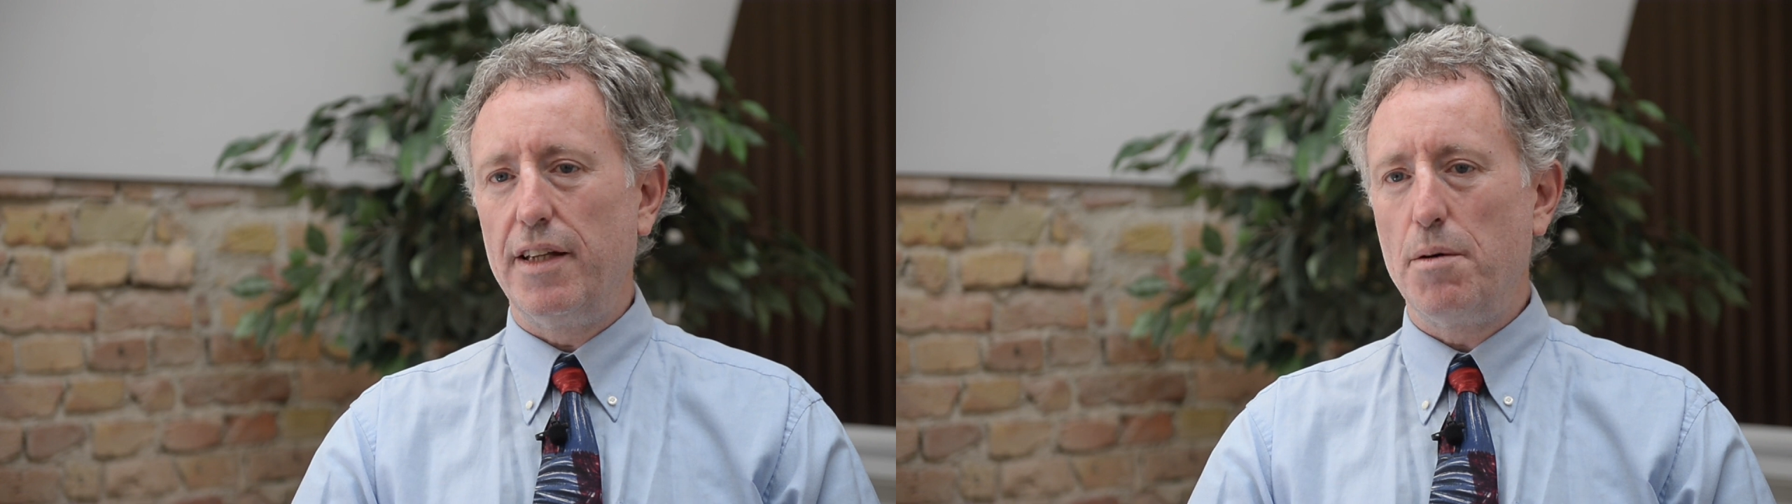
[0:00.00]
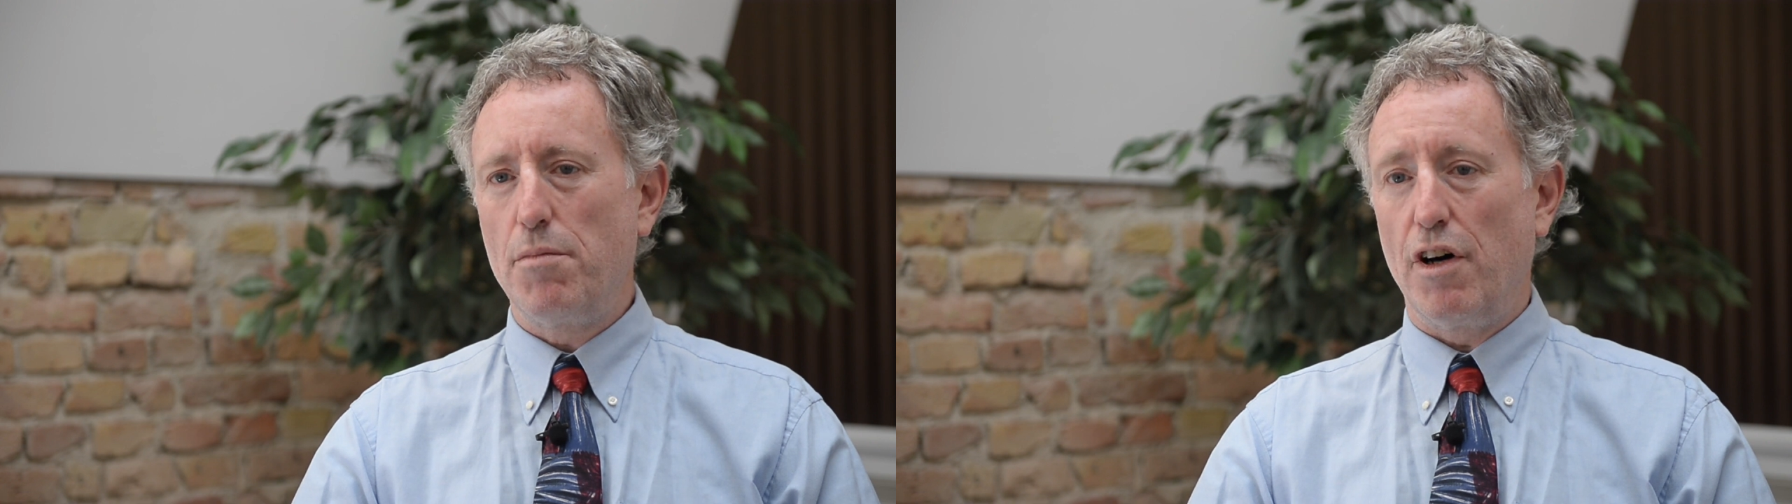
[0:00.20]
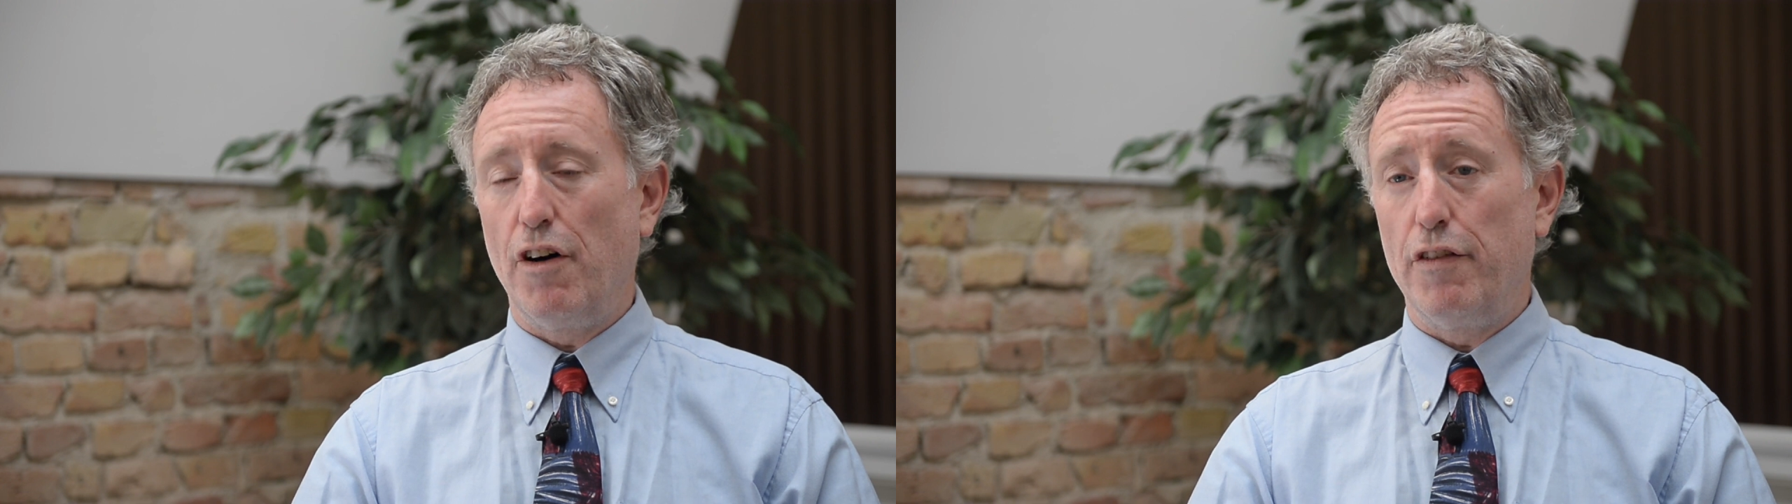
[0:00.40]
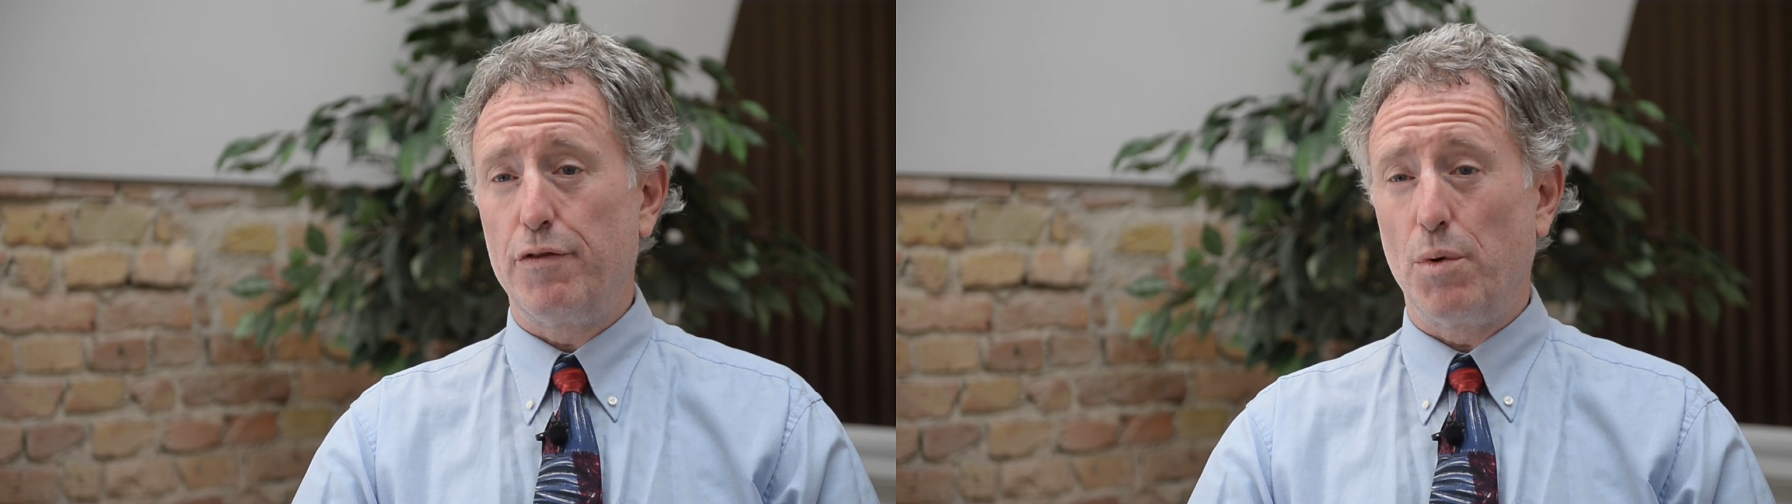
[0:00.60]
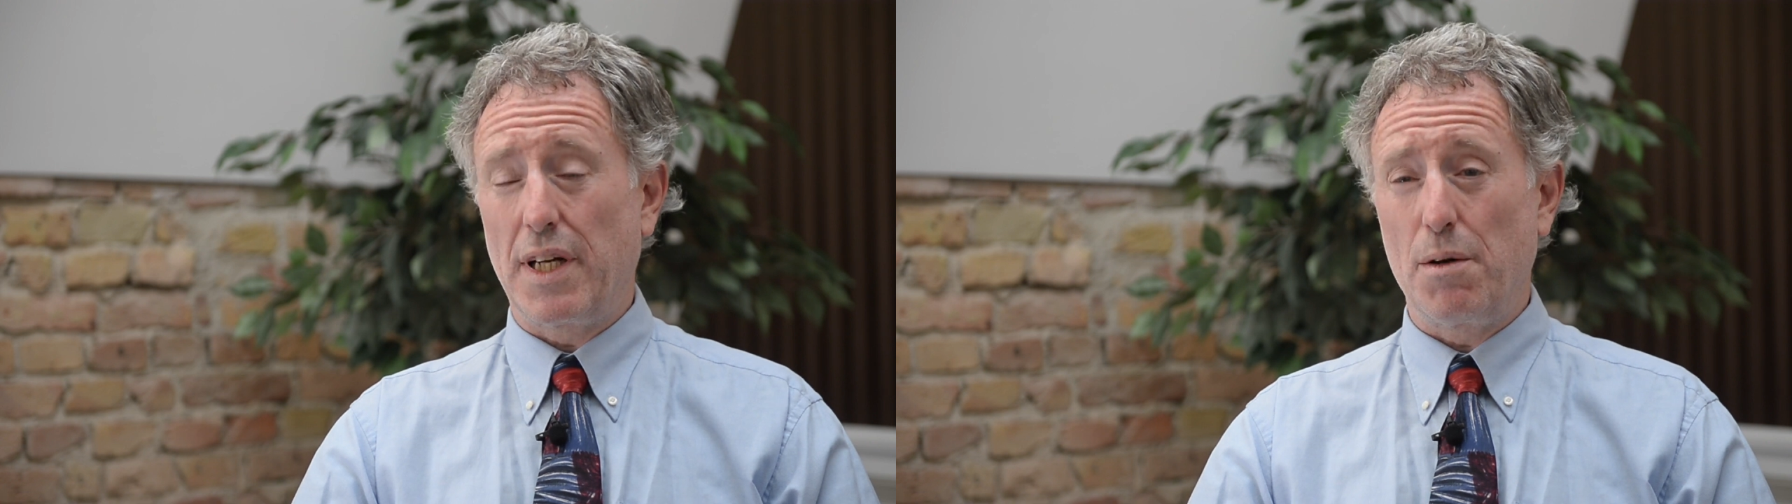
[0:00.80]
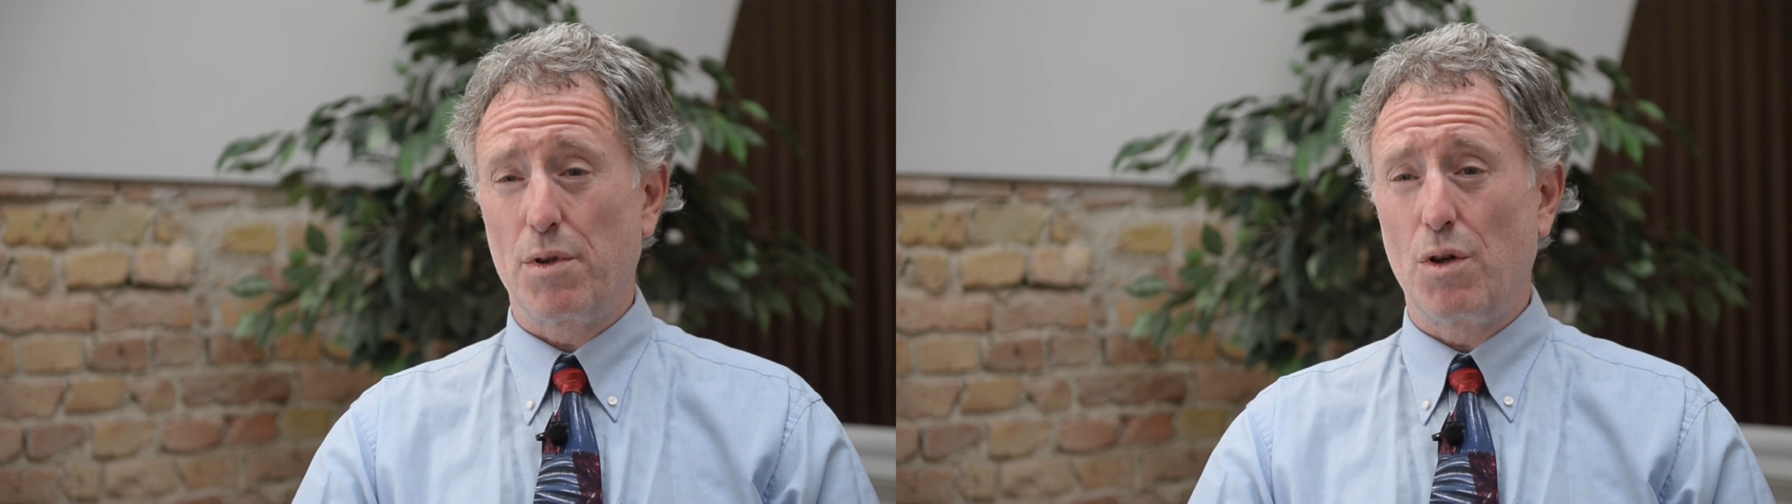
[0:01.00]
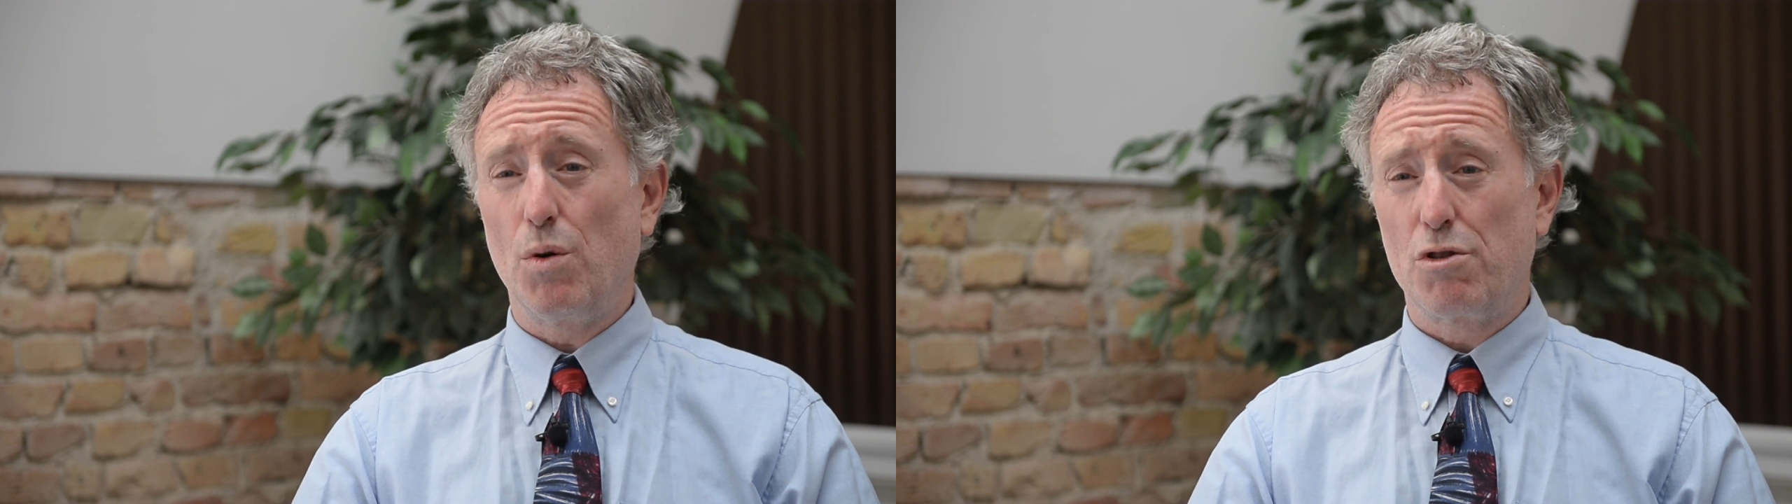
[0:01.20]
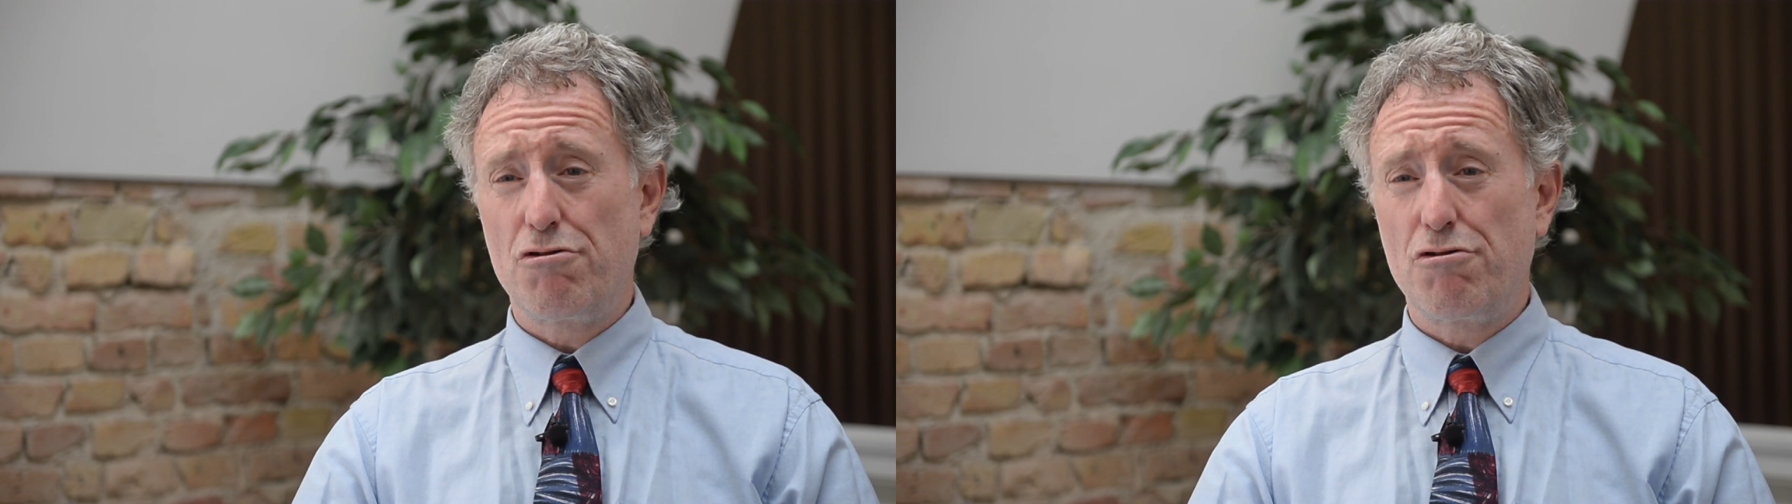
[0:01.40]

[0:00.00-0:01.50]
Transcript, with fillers: number of what I would call